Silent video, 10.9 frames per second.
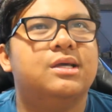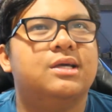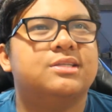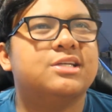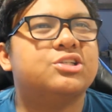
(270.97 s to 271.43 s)

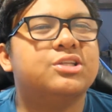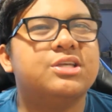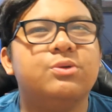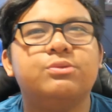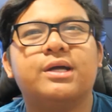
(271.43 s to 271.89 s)

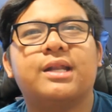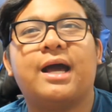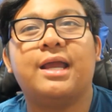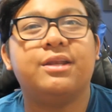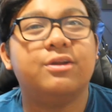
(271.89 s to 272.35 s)
essentially what
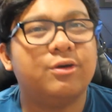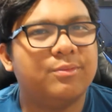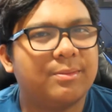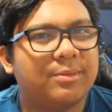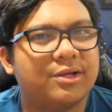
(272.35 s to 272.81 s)
I know
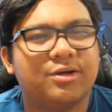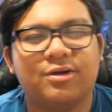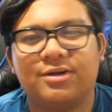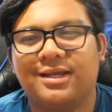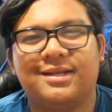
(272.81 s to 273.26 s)
about my
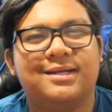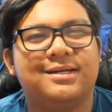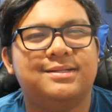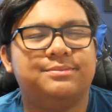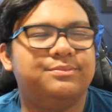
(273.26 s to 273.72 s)
card, and
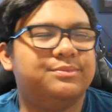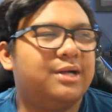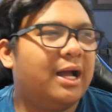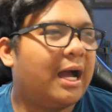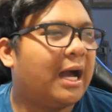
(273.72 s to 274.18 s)

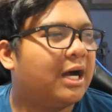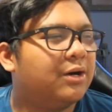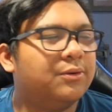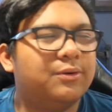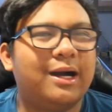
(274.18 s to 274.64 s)

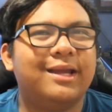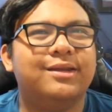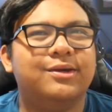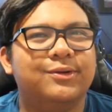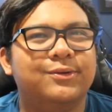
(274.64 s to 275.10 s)
how I
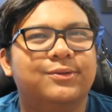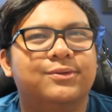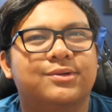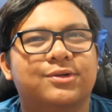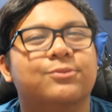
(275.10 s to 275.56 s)
know,
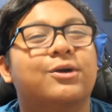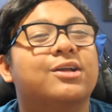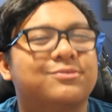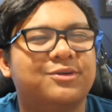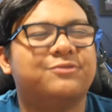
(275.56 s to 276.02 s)
or
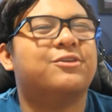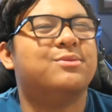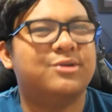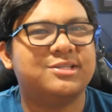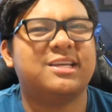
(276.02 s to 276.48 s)
what
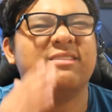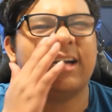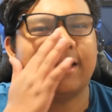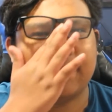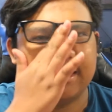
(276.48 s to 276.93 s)
frame rates I've
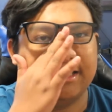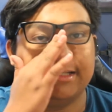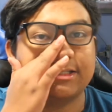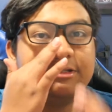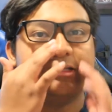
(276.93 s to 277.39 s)
gotten
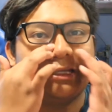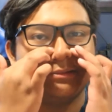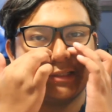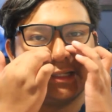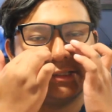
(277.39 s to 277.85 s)
on certain
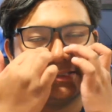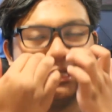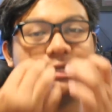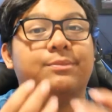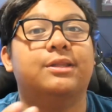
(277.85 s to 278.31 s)
games that
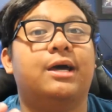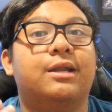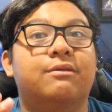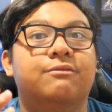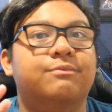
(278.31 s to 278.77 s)
take up a lot
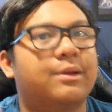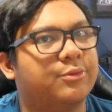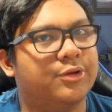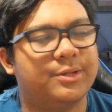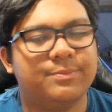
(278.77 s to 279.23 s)
of
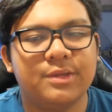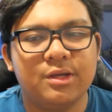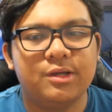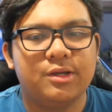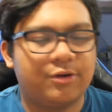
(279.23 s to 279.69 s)
memory,
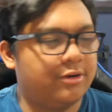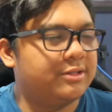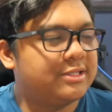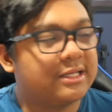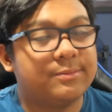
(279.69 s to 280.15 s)
or
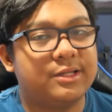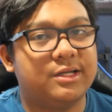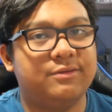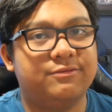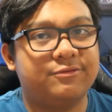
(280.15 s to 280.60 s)
take up a
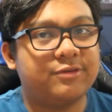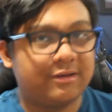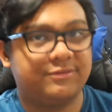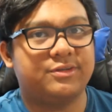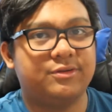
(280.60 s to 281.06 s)
lot of
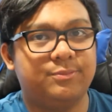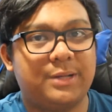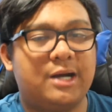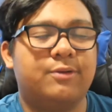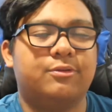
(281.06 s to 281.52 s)

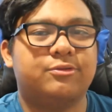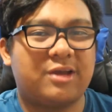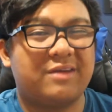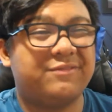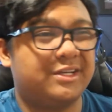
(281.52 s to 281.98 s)

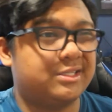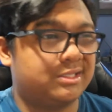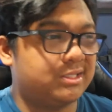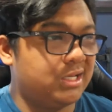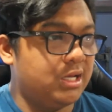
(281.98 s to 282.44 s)

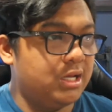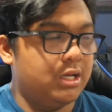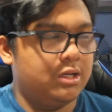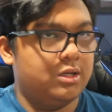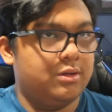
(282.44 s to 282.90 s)
graphics
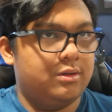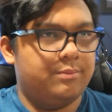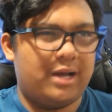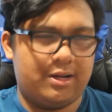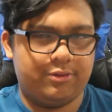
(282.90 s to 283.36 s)

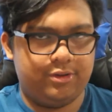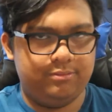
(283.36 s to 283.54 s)
power.